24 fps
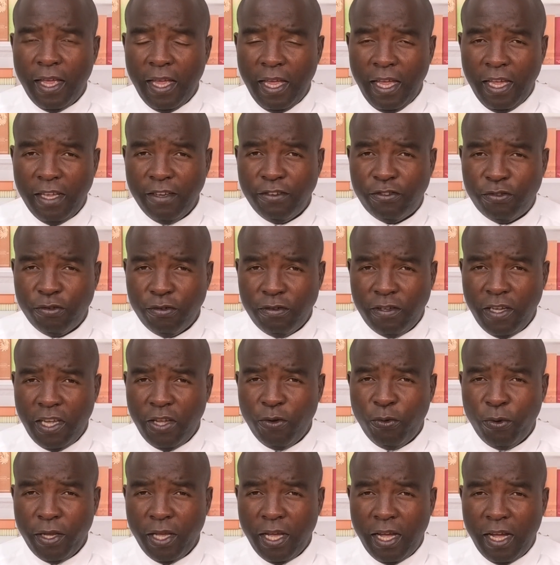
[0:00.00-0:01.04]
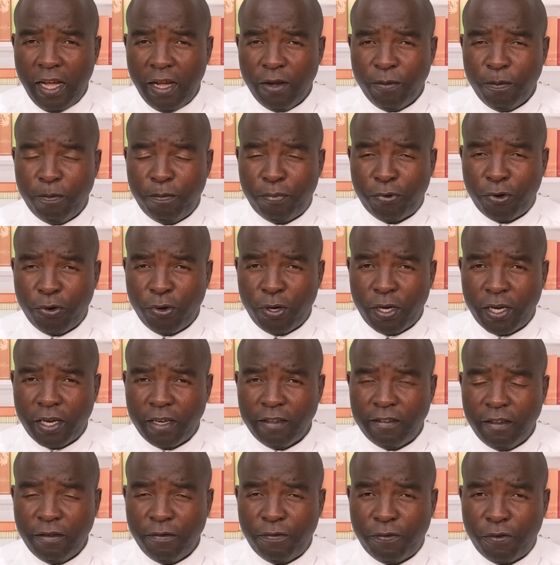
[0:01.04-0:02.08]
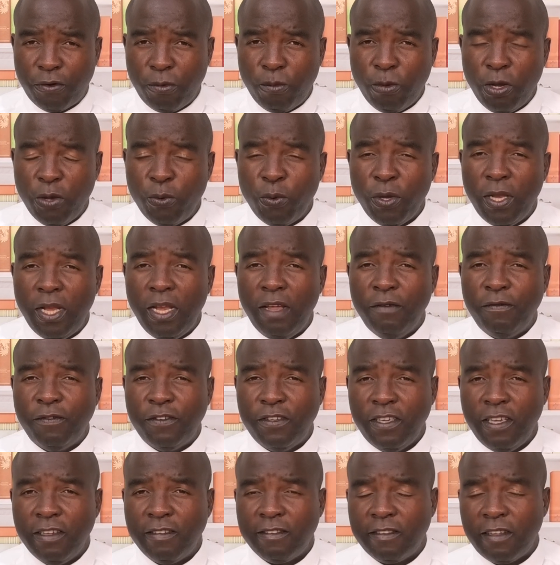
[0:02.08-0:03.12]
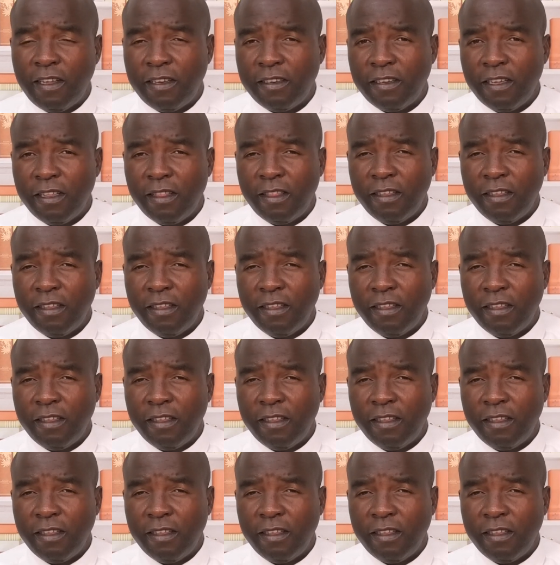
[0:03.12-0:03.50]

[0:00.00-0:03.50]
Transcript: And today we are progressing from where we left yesterday.